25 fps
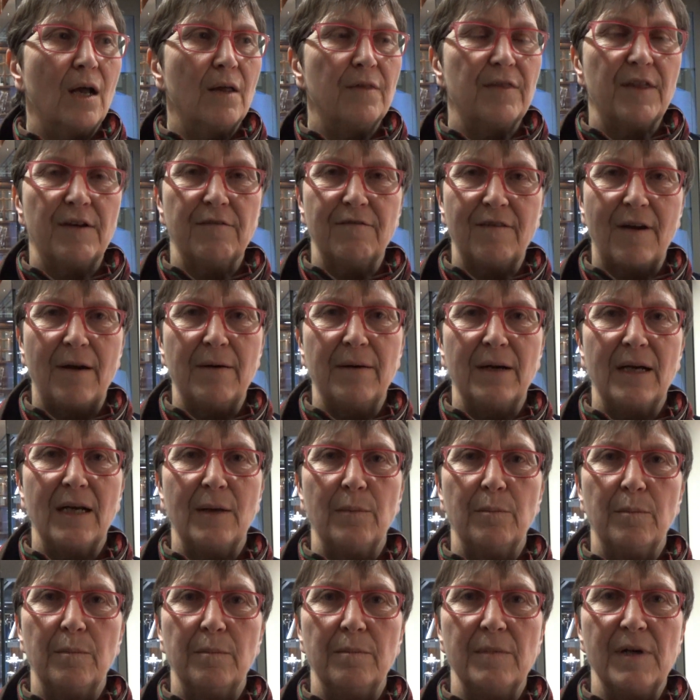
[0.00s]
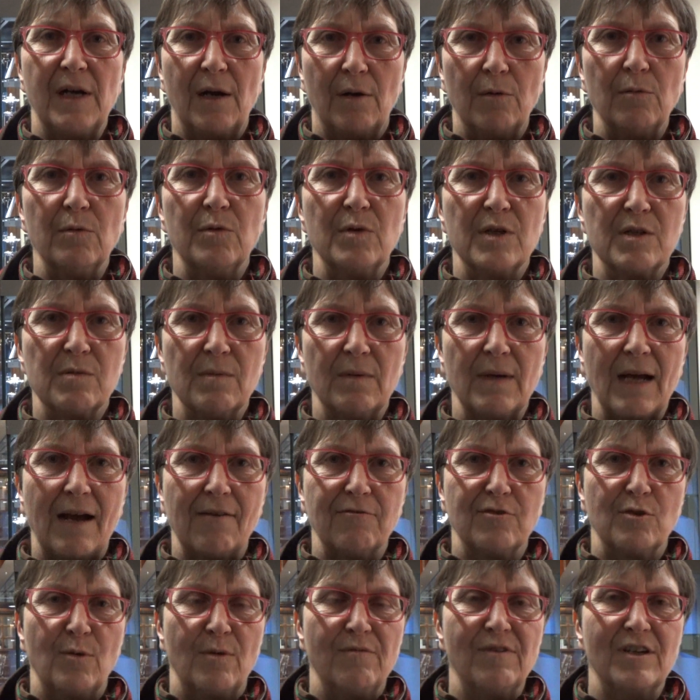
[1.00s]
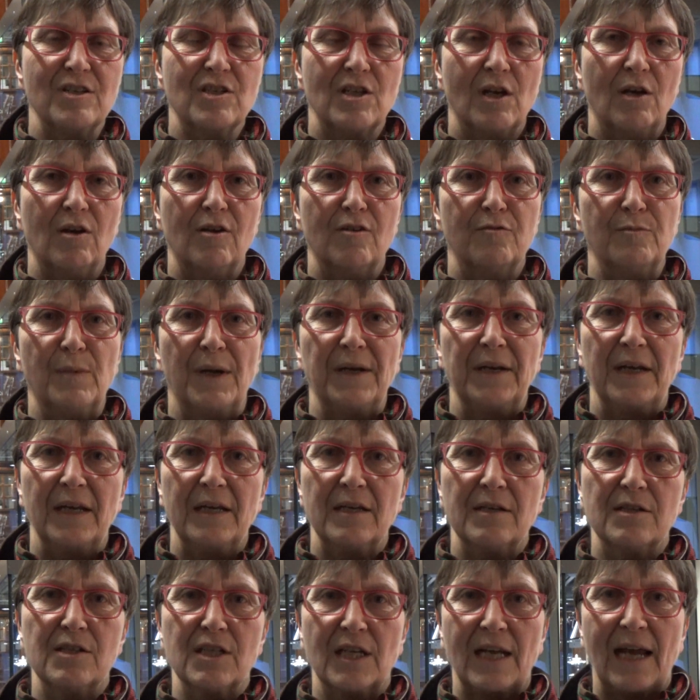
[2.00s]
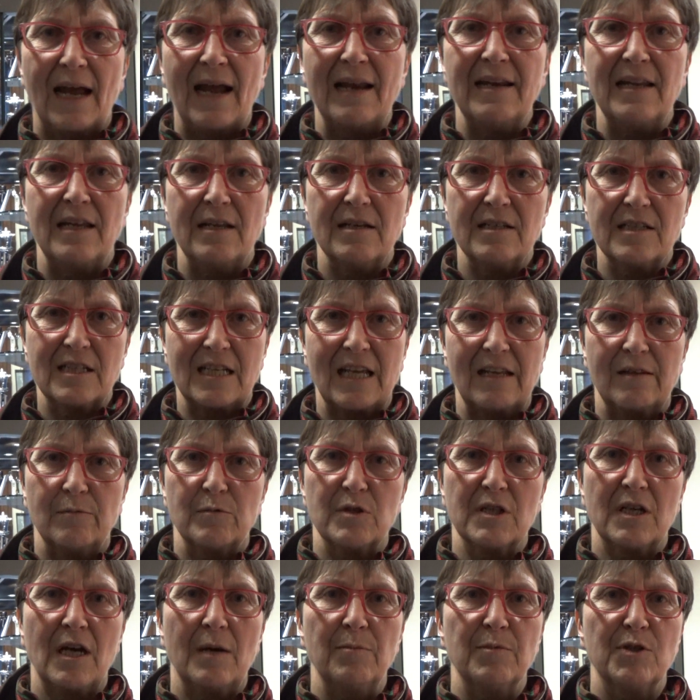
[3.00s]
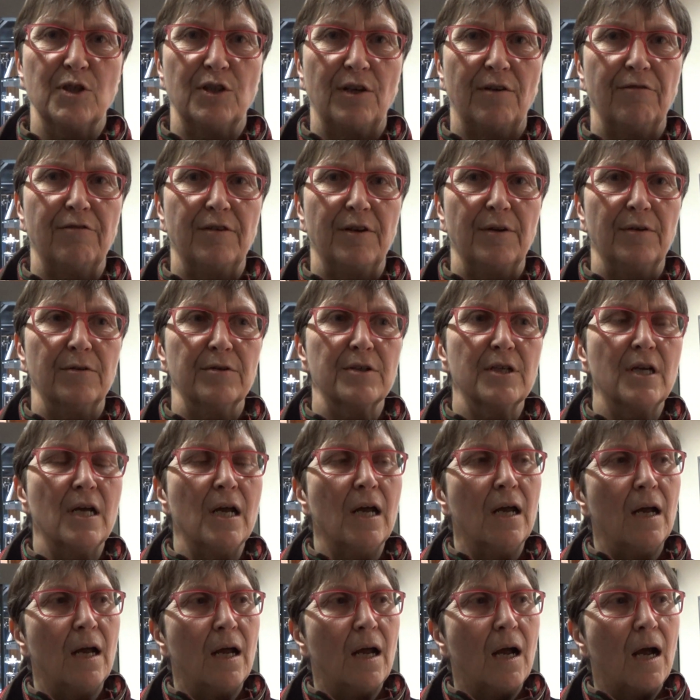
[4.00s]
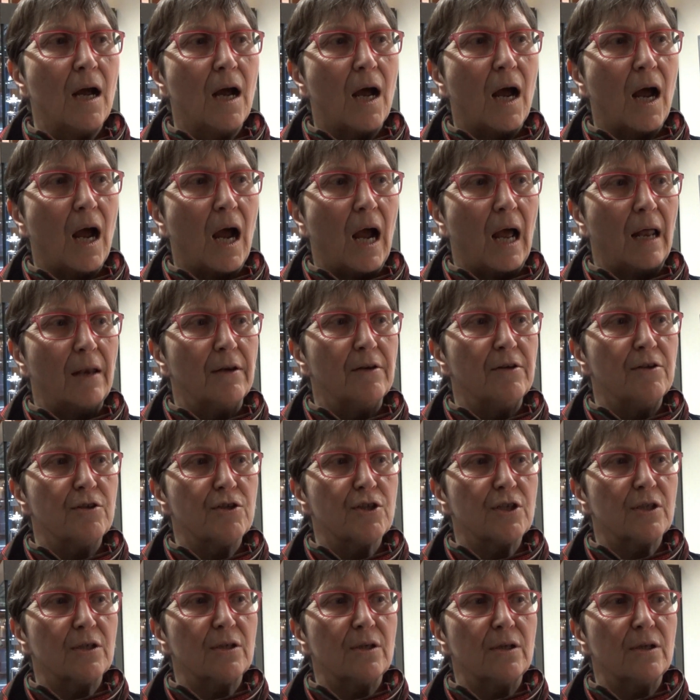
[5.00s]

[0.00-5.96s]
They're very, we have to invest a lot of money to get them to come to Sheffield, and